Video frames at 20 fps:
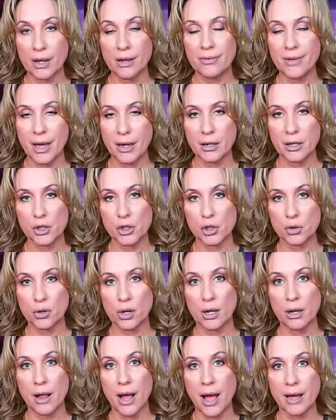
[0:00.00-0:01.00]
in that
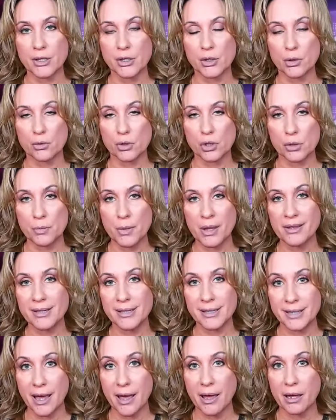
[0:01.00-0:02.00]
history class. So Smith
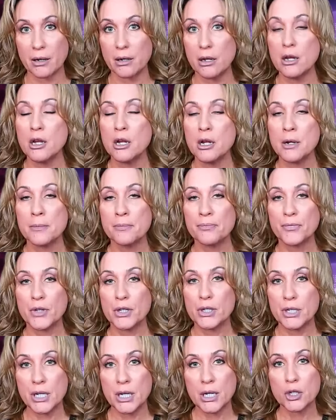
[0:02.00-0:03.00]
said
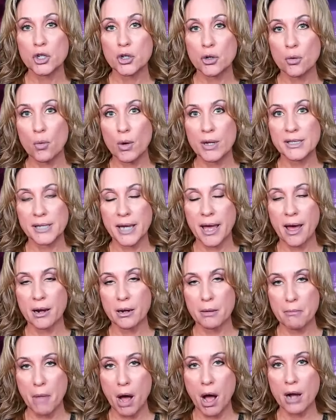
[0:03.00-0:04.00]
the teacher once had
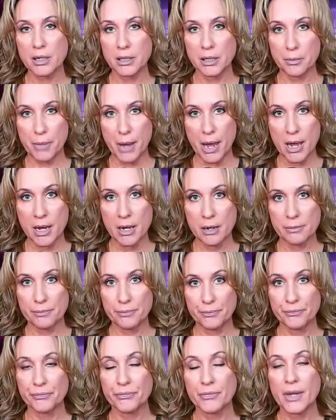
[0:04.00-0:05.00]
a mock debate,
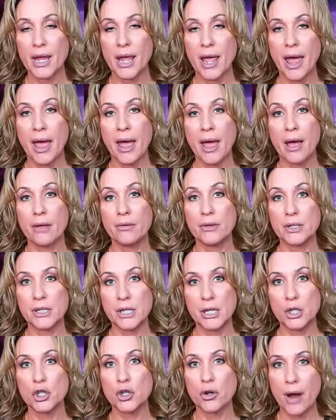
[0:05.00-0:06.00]
and the
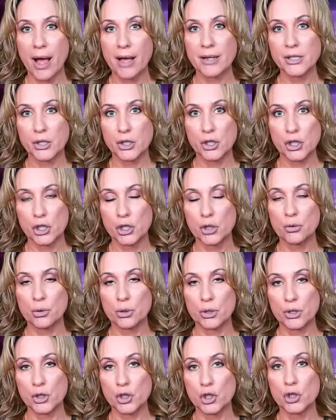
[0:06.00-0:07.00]
teacher asked the
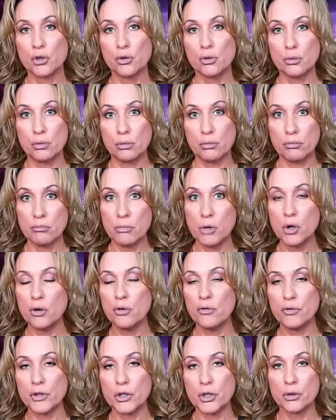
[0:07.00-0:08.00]
students to
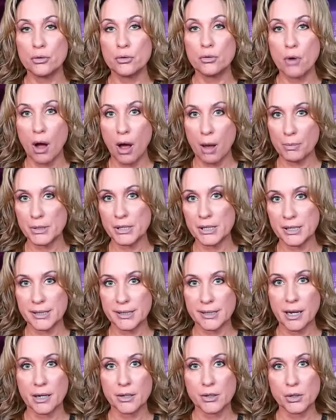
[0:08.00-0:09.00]
move to opposite
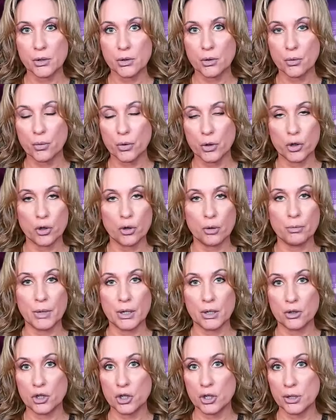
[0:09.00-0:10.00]
sides of the room.
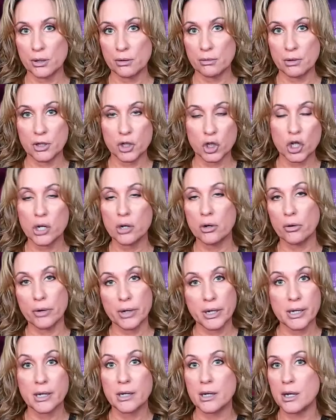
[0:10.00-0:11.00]
She or
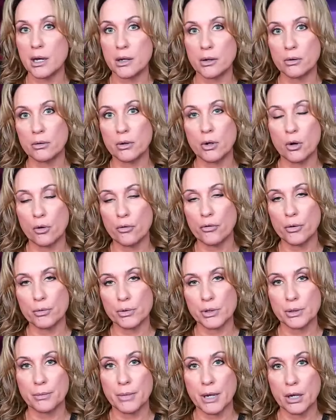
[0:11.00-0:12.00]
he, I don't know if it
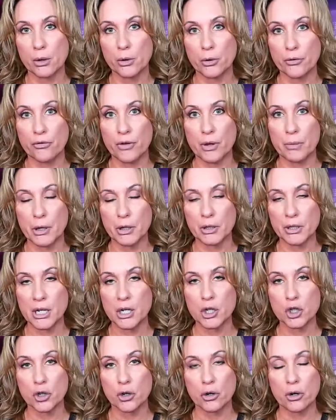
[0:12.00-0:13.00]
was a male or female
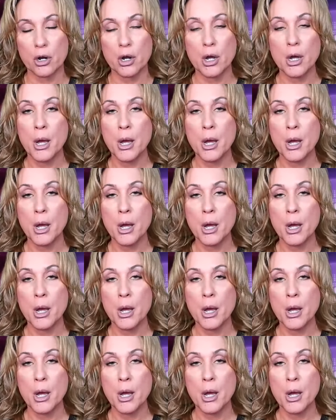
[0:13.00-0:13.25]
teacher,